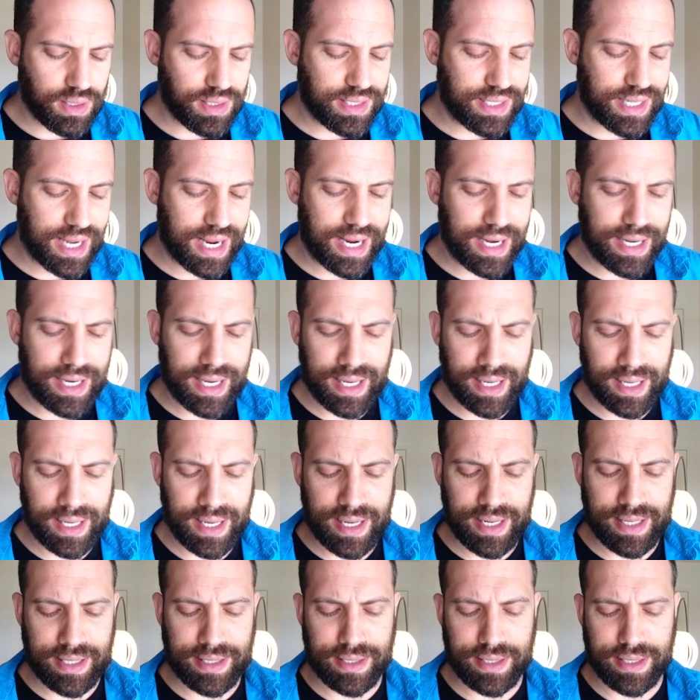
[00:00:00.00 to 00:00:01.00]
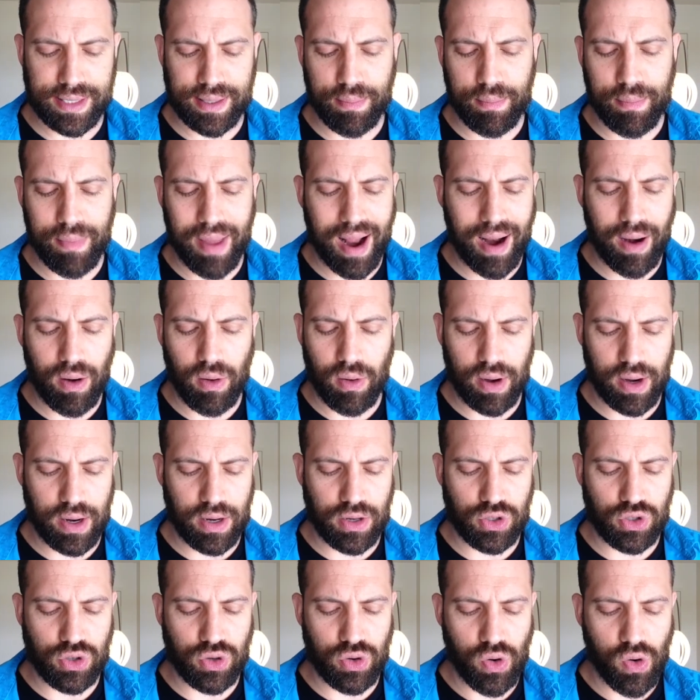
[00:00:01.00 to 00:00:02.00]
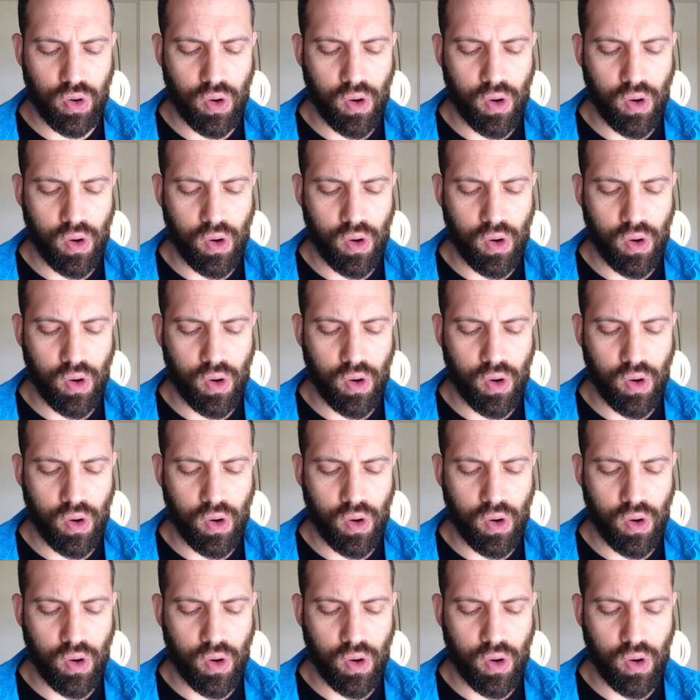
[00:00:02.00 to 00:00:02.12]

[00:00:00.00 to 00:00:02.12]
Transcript: dating is to marriage.